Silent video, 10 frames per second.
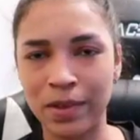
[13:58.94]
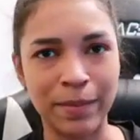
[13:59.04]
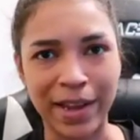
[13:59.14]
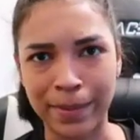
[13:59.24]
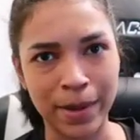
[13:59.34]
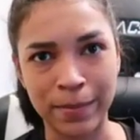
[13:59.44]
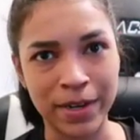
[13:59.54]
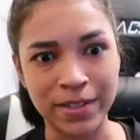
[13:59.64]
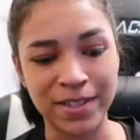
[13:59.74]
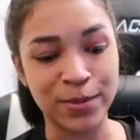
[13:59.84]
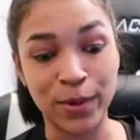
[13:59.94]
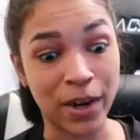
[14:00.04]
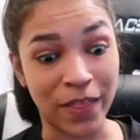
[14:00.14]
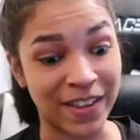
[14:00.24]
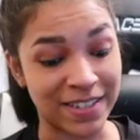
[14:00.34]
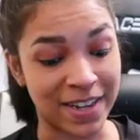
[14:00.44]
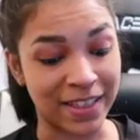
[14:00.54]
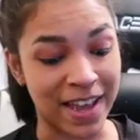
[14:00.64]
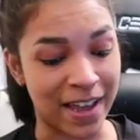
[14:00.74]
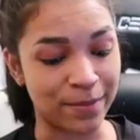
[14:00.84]
makeup companies need to work on things like
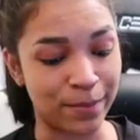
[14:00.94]
that,